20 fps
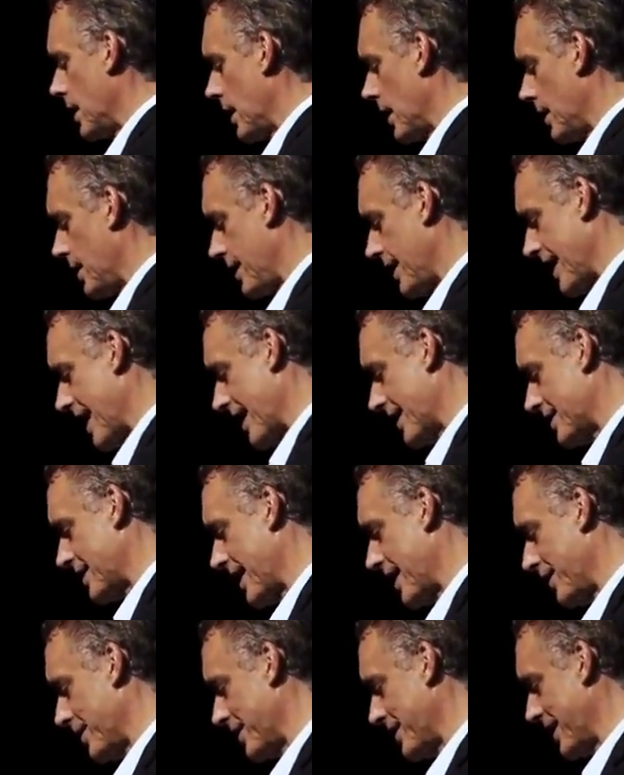the
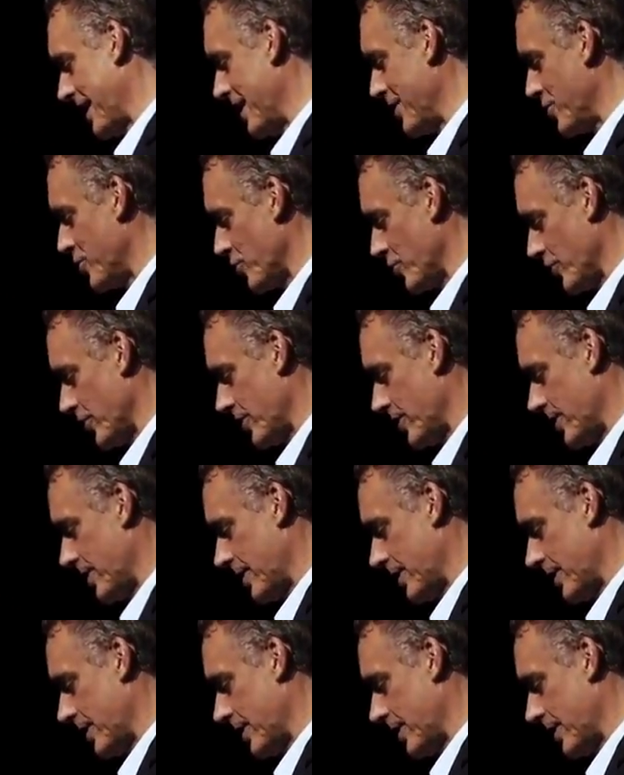ex-Hells Angel,